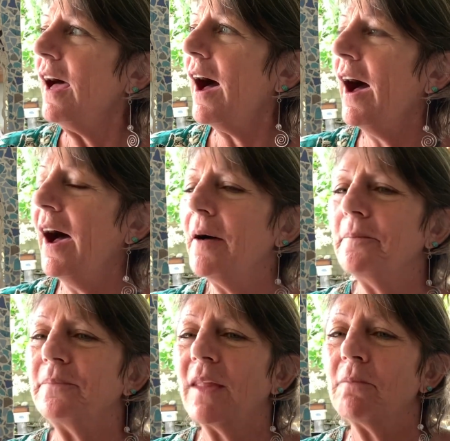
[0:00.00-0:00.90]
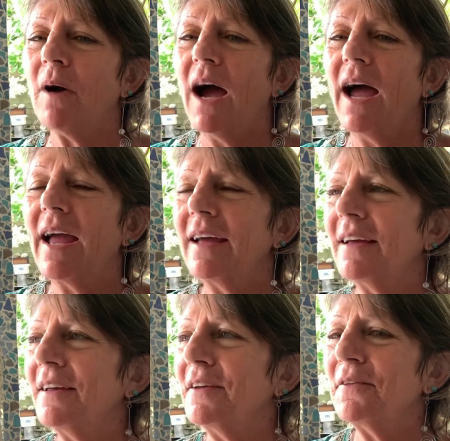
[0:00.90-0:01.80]

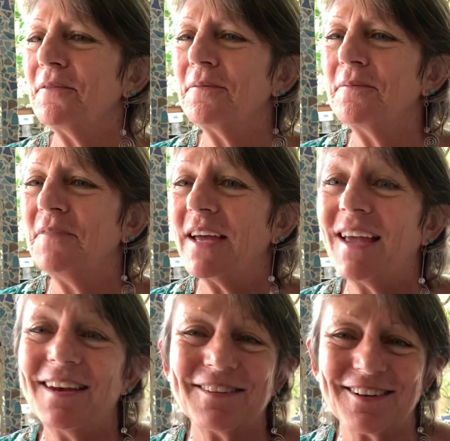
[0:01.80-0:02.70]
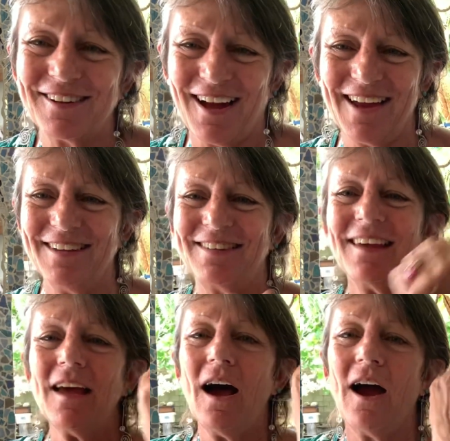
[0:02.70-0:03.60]
My vacation clients,
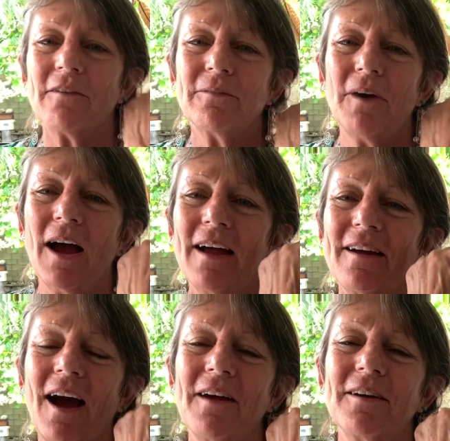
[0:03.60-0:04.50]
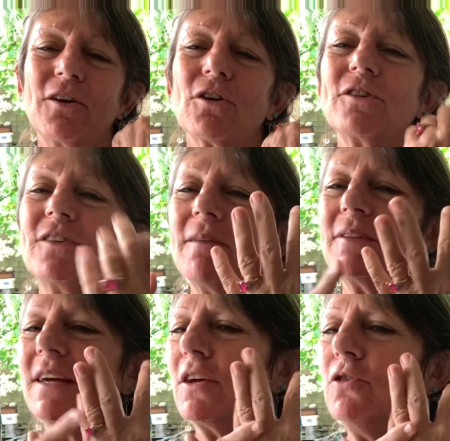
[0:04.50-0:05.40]
I encourage them
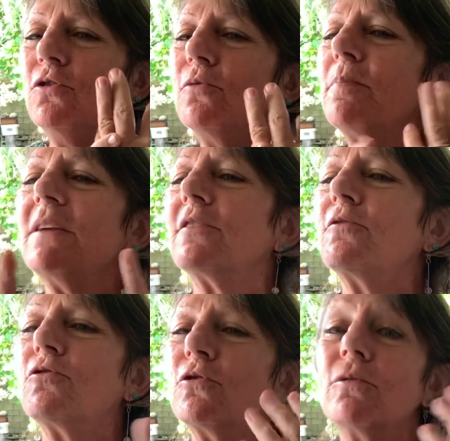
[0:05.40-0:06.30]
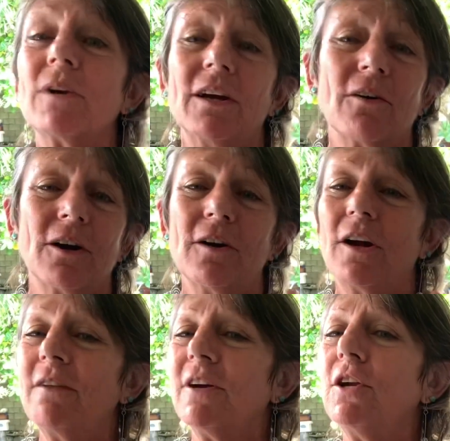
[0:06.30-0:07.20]
to get a new piece of jewelry or
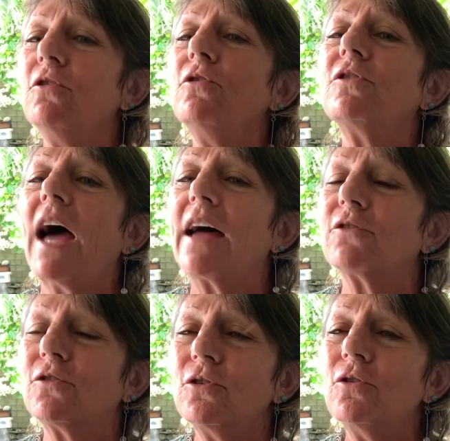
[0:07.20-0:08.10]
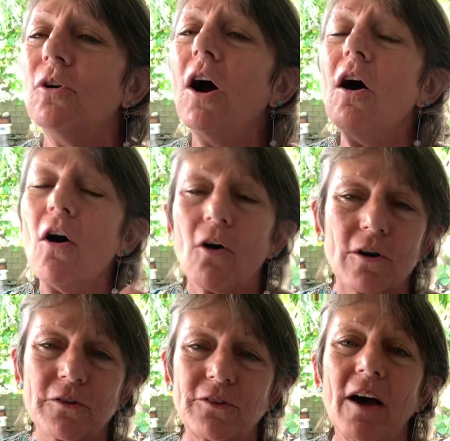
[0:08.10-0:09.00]
even a new tattoo
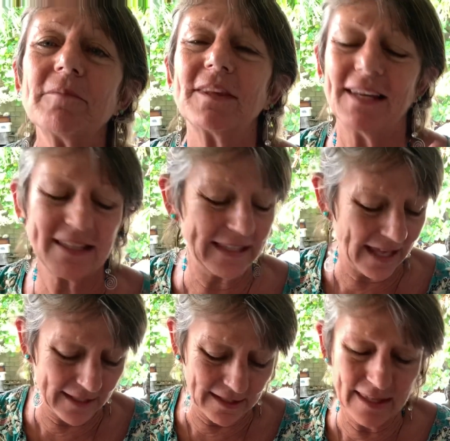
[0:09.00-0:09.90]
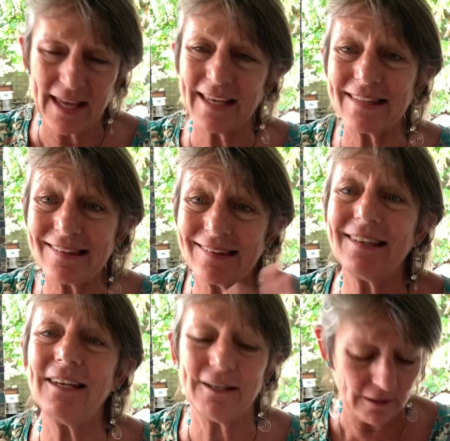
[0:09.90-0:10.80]
or something that they can
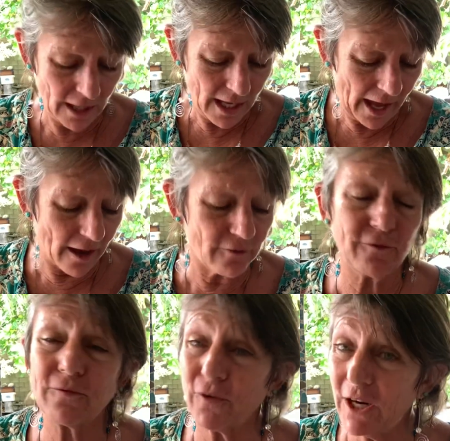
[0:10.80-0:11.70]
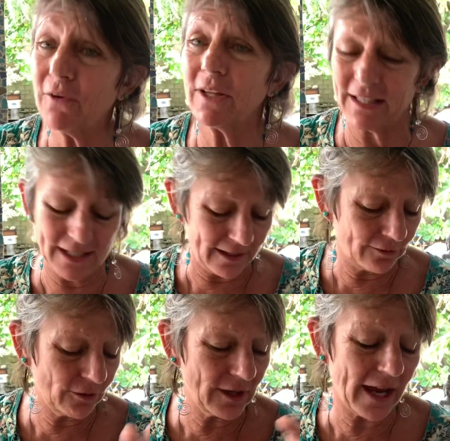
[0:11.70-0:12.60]
see and frequently,
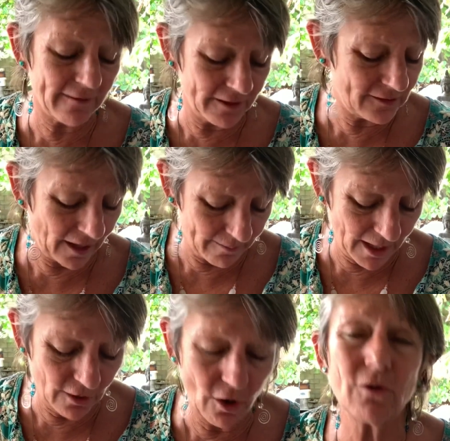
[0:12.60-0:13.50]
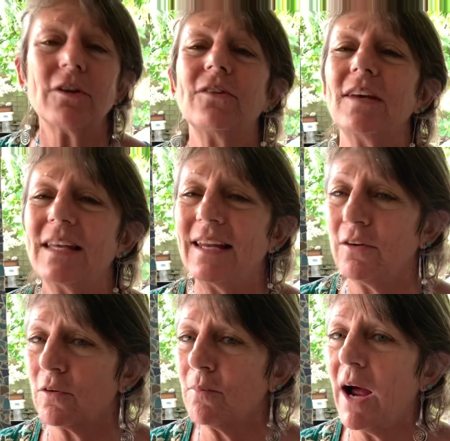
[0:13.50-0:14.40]
so that every time they notice it, it
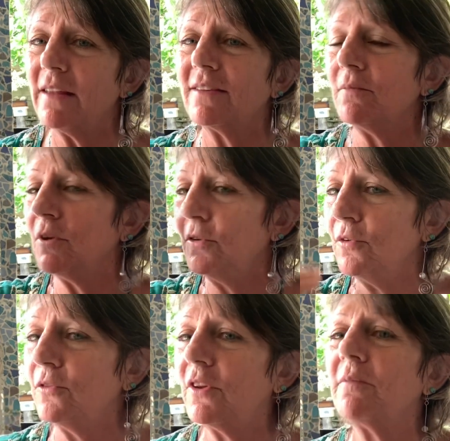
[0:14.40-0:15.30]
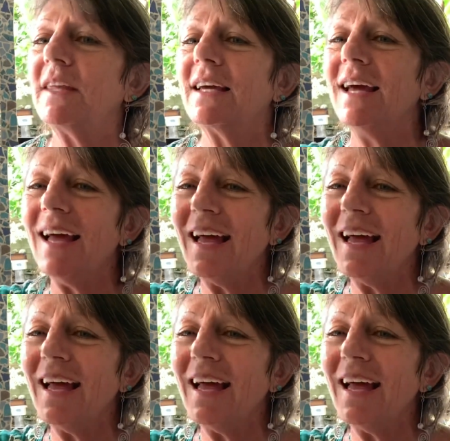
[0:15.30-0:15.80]
reminds them to do something,